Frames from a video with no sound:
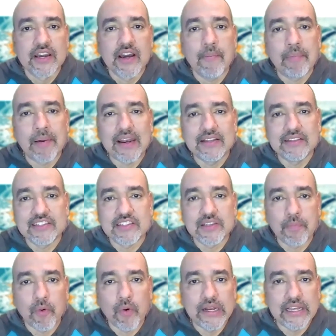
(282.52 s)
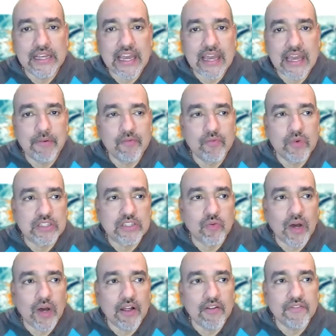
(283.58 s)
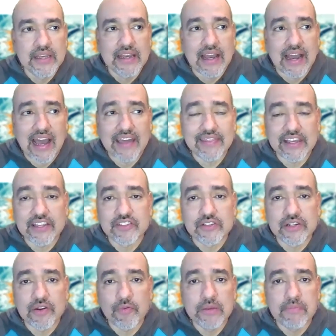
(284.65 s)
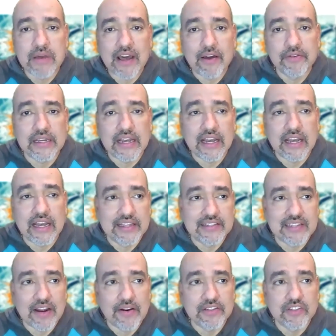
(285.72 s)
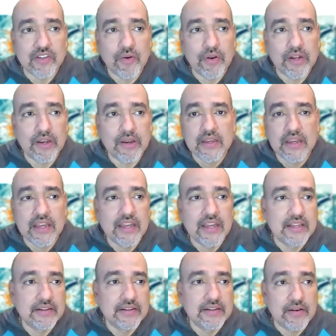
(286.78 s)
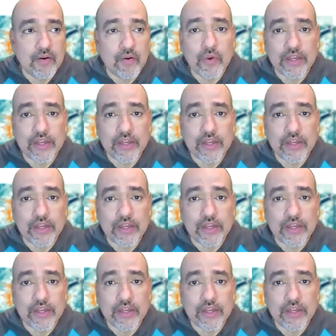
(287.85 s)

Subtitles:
Kupp had a disappointing game in week 12. I think he's going to rebound against Arizona in week